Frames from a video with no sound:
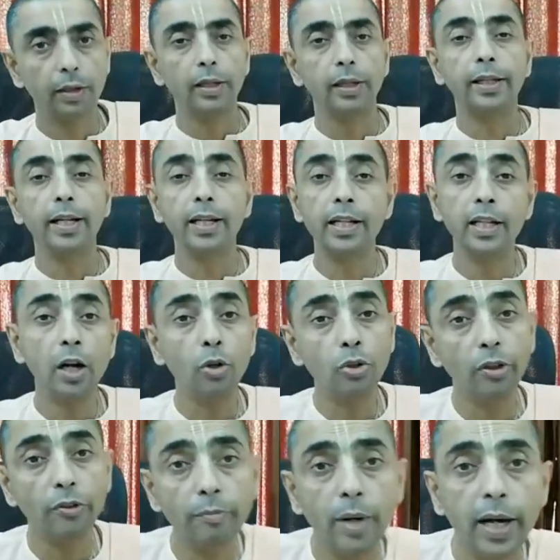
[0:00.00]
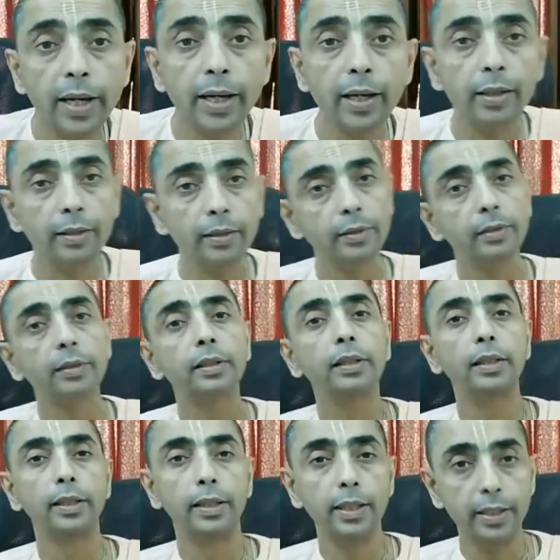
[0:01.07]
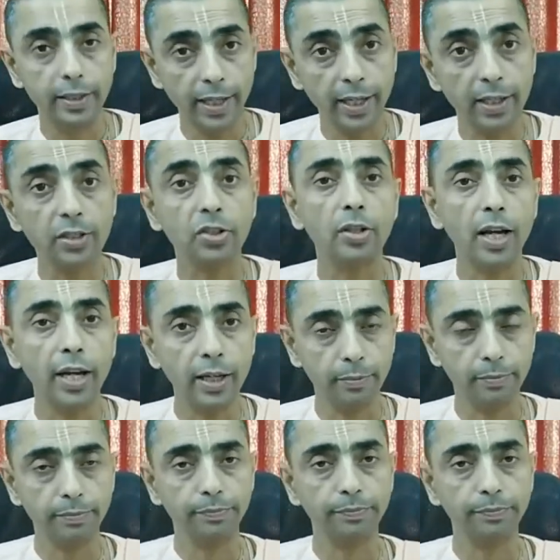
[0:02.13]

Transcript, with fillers: Getting out of Maya, it takes time.